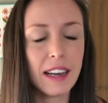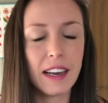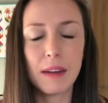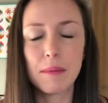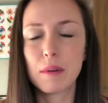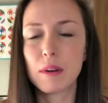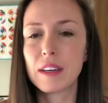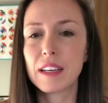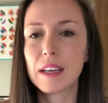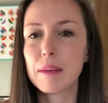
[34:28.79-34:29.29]
and
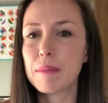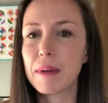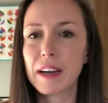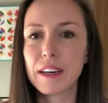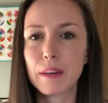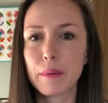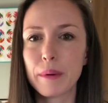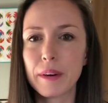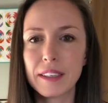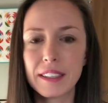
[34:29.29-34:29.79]
I'm going to get
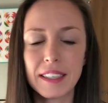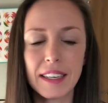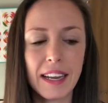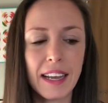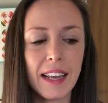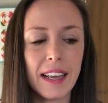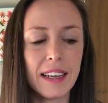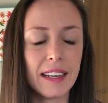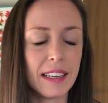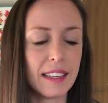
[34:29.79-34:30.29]
back to work
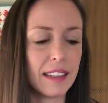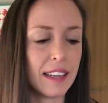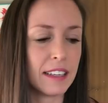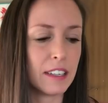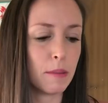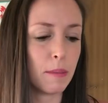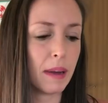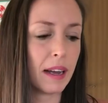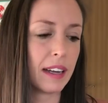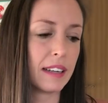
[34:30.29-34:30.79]
today and get
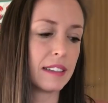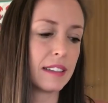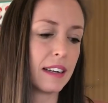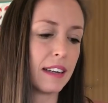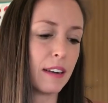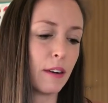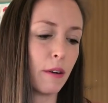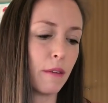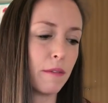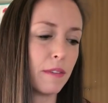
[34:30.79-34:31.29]
lots of bags
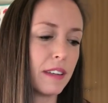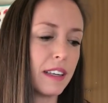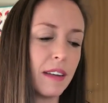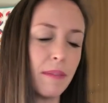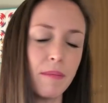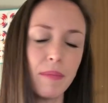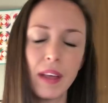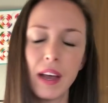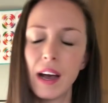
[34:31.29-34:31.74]
done hopefully.